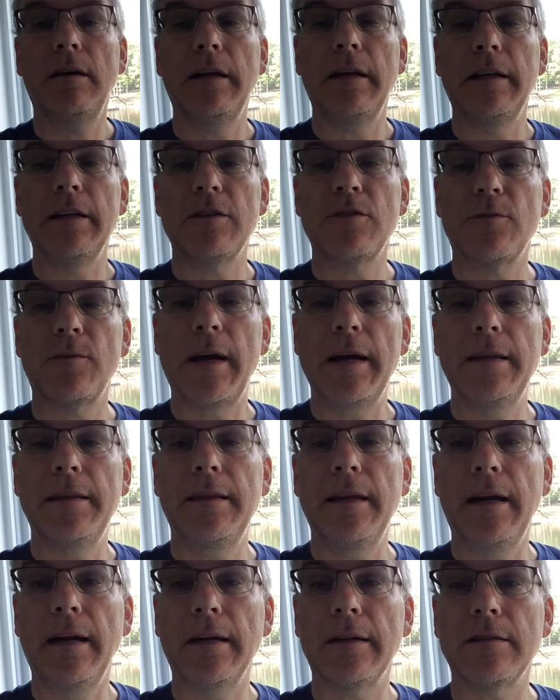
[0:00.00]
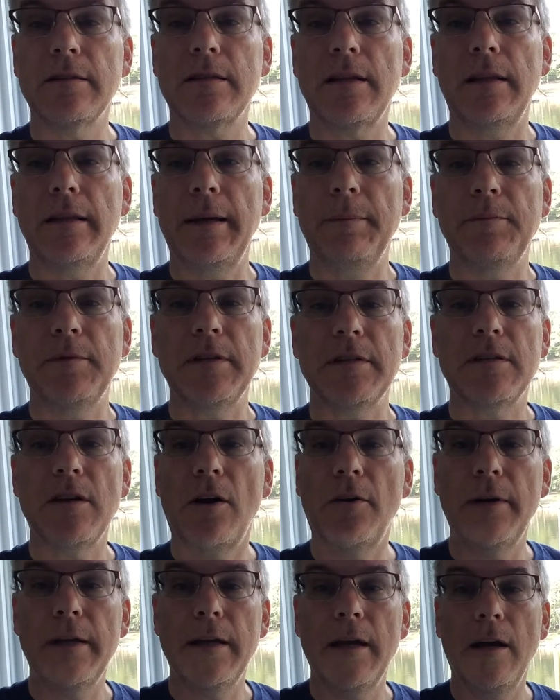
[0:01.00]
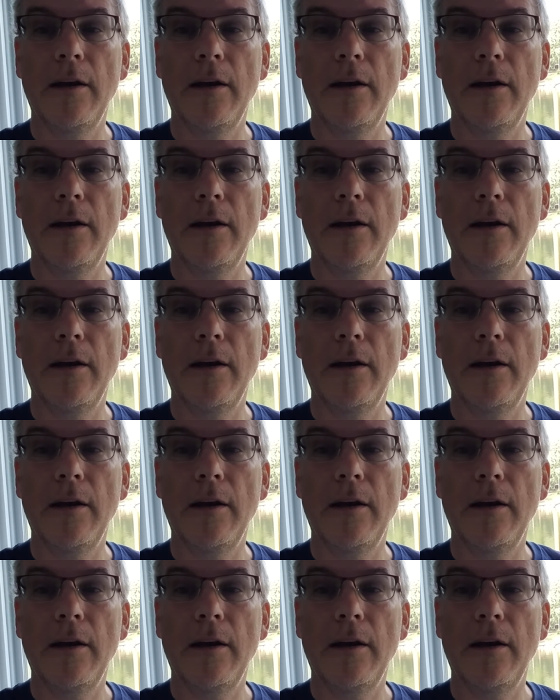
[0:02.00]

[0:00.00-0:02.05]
and it's right there. It's clipped, it's already